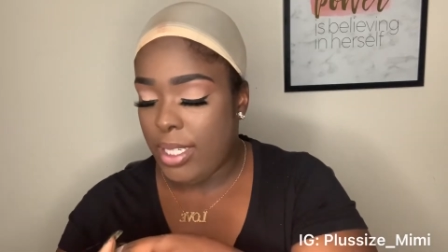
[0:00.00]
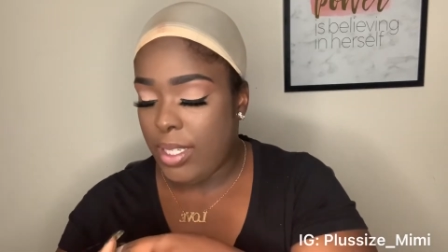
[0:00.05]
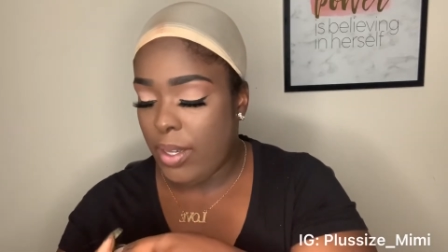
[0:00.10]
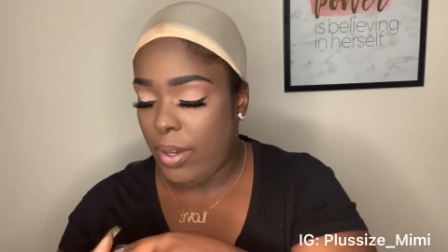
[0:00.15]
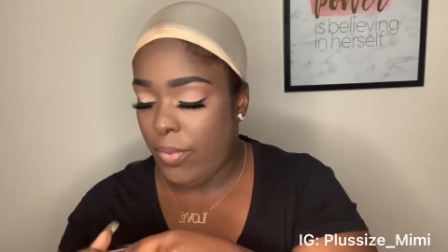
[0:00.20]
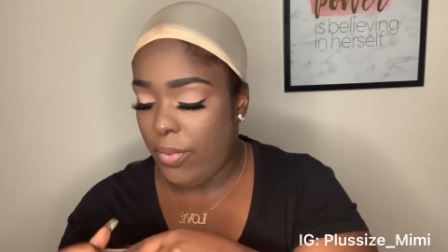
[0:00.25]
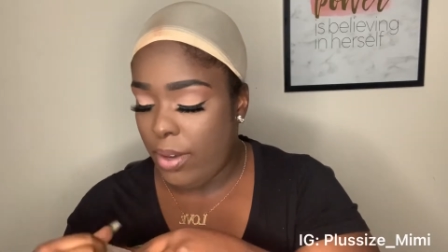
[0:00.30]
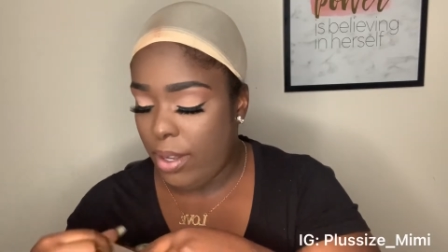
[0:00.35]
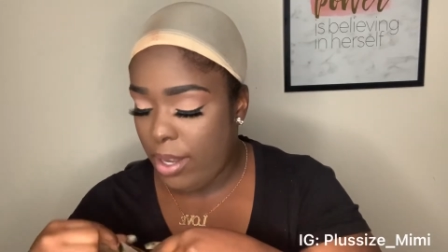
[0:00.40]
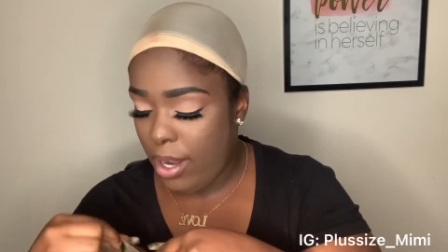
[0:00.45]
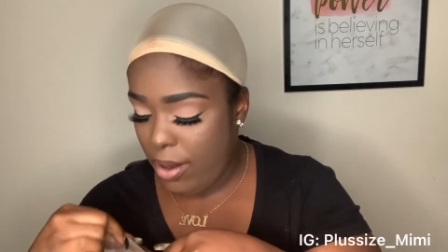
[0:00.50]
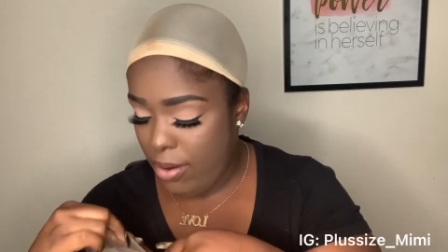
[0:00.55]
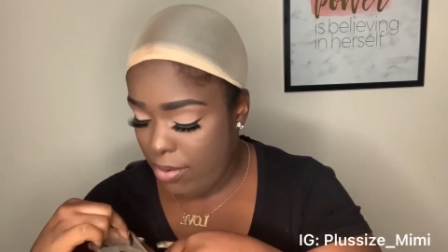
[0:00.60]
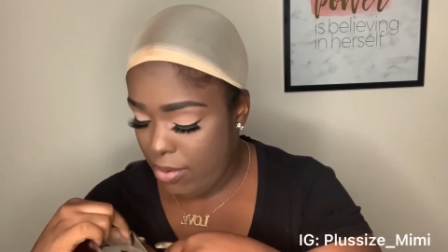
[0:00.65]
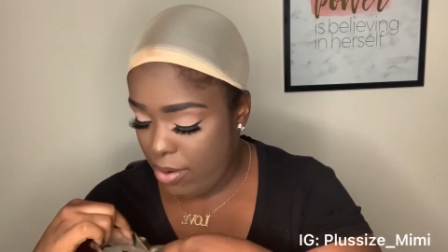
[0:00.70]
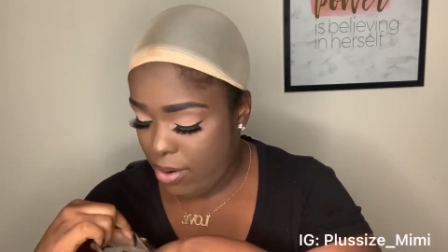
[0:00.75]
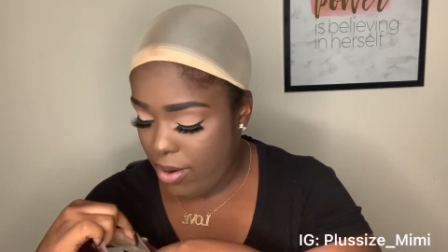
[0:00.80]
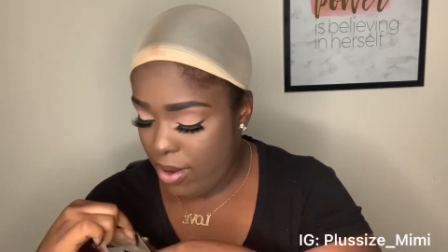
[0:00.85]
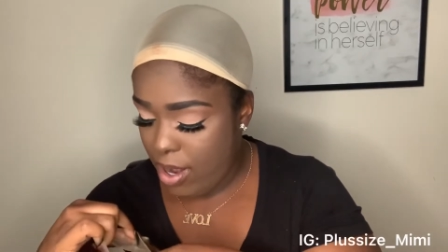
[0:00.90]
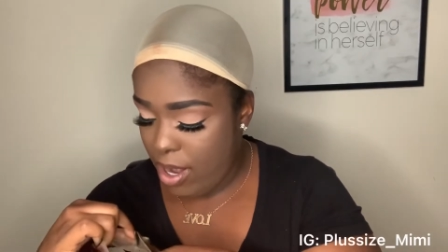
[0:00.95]
So if you don't
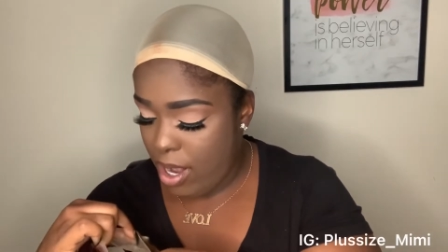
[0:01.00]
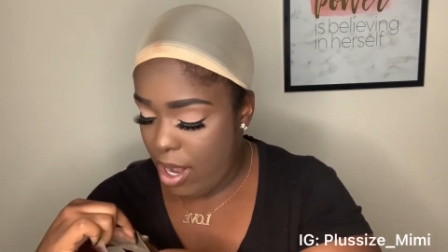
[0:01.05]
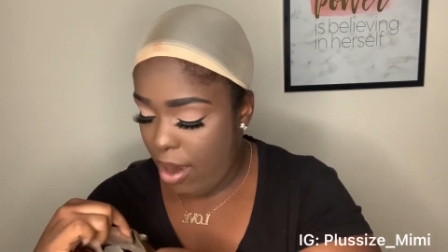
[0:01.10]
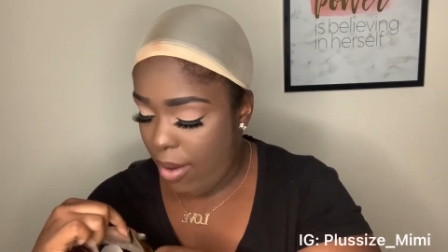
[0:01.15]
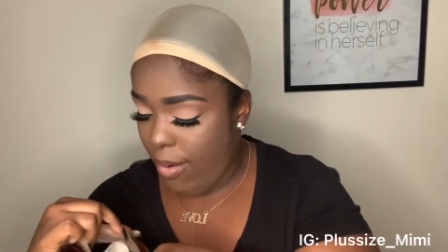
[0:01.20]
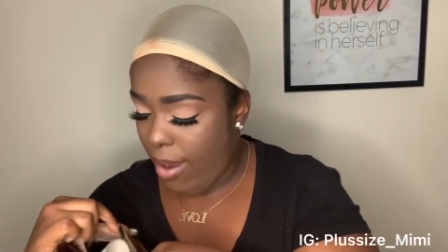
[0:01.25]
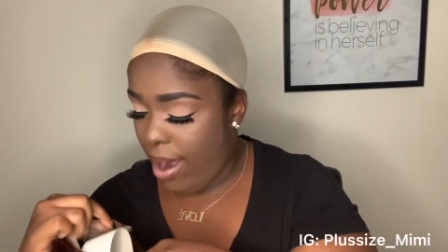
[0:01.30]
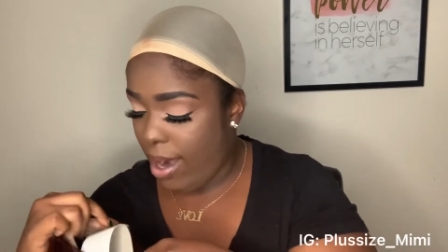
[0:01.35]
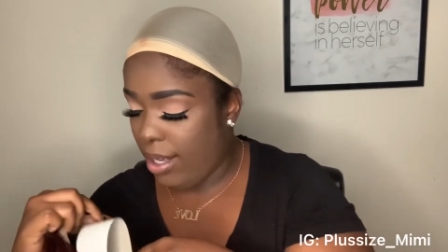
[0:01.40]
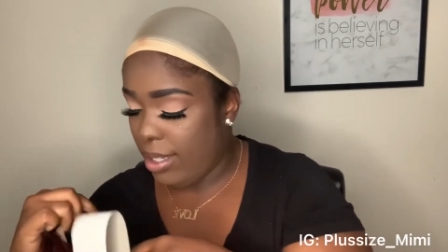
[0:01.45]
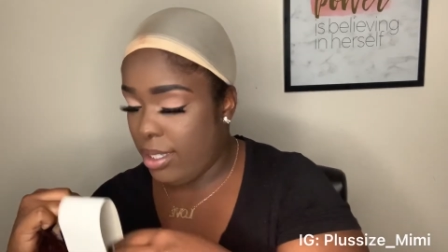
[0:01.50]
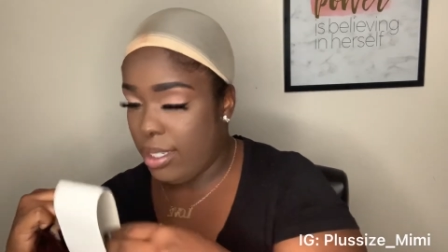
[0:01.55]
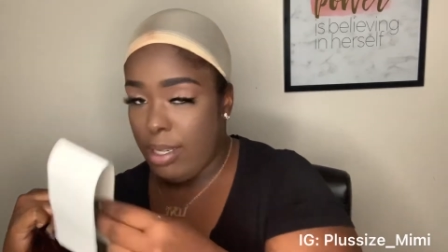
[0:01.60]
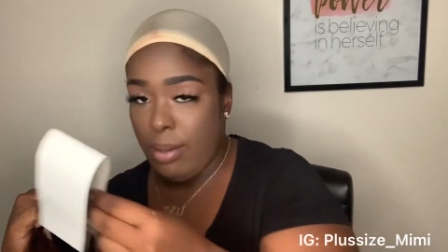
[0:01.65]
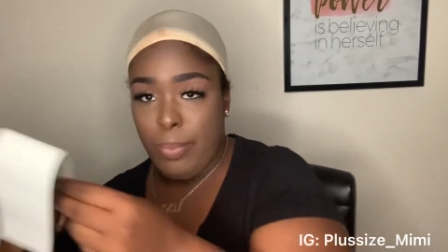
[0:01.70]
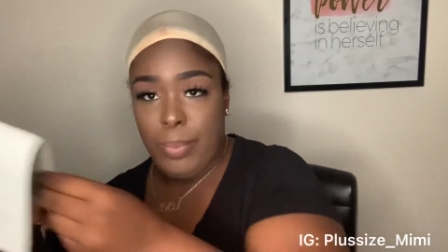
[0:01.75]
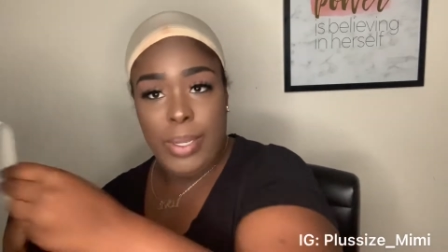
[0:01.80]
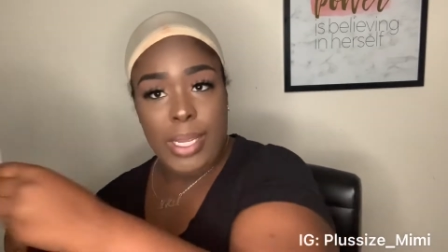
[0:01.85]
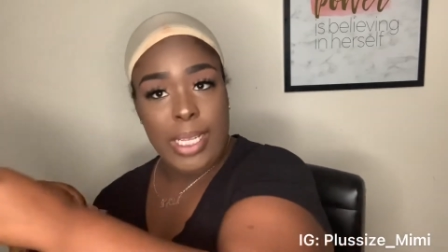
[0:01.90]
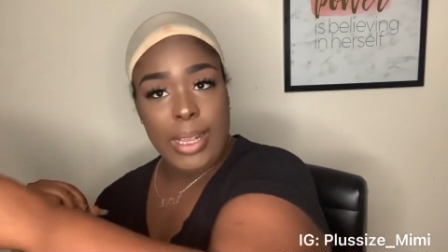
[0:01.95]
know how to
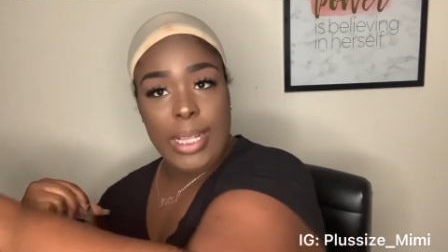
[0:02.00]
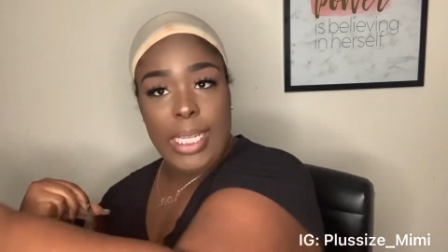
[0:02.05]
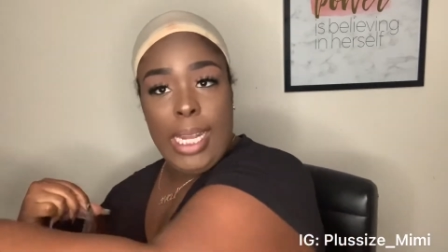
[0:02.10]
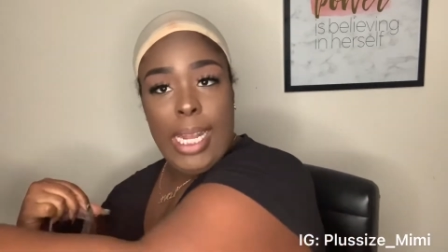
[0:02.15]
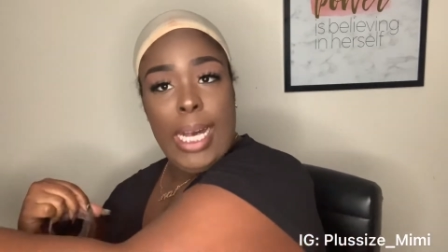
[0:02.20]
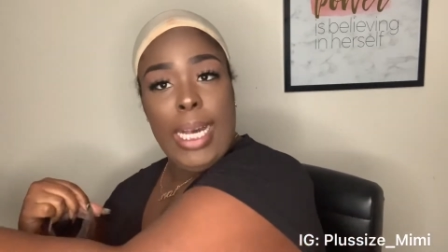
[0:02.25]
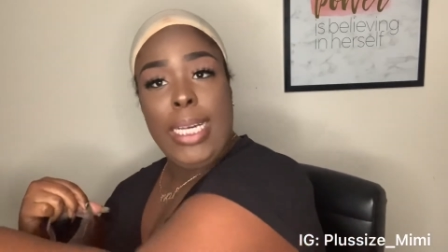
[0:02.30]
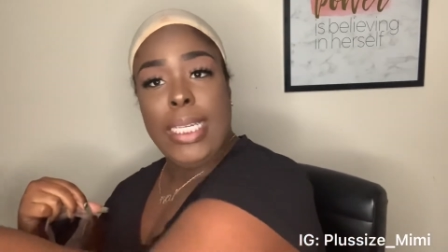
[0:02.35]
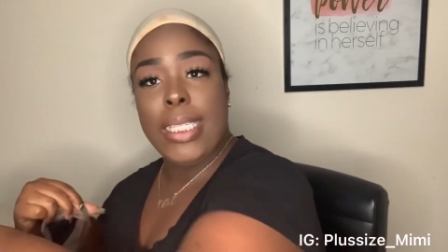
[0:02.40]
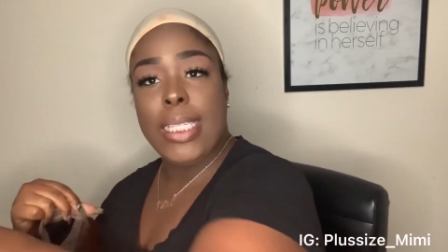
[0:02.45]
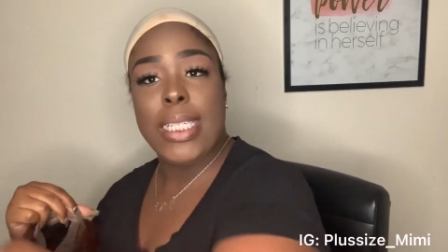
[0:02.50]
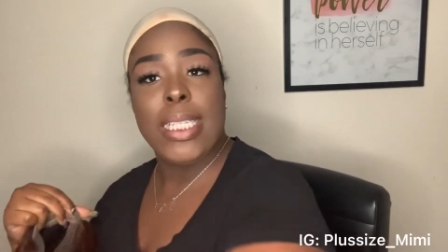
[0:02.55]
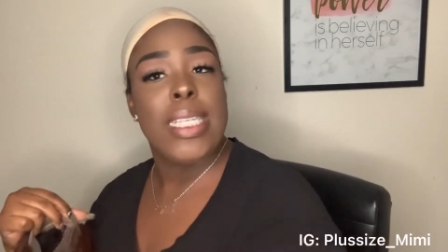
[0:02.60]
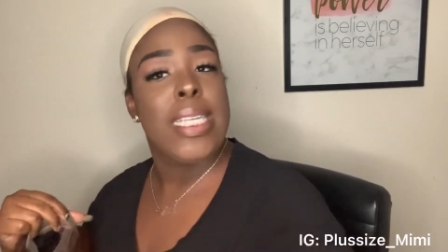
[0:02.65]
pluck the lace,